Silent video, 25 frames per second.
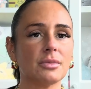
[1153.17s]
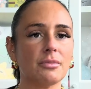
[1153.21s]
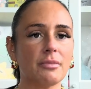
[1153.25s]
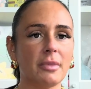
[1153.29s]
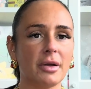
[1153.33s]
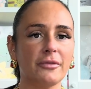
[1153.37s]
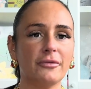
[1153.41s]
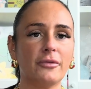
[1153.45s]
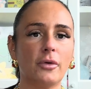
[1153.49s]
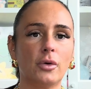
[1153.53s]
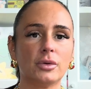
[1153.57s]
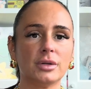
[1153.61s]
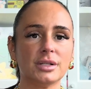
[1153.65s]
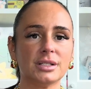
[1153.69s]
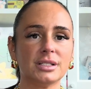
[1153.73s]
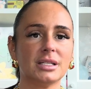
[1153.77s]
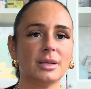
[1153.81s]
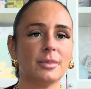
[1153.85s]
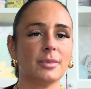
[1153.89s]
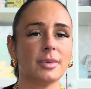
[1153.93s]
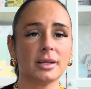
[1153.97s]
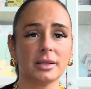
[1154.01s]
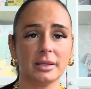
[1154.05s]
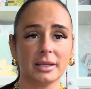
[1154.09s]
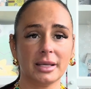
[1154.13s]
my phone is
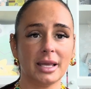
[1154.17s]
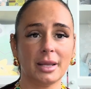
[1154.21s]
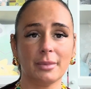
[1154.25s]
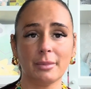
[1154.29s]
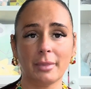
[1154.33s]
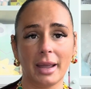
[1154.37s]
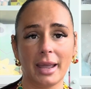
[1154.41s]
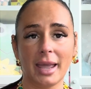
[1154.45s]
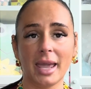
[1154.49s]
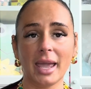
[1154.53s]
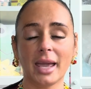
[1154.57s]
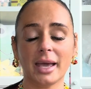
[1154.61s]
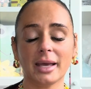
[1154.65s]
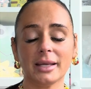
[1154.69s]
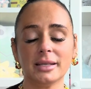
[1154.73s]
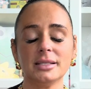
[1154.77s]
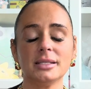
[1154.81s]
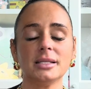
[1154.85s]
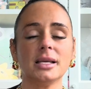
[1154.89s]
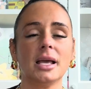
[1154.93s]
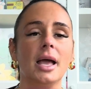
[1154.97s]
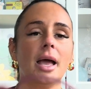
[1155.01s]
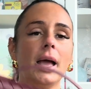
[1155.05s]
typically in my hand,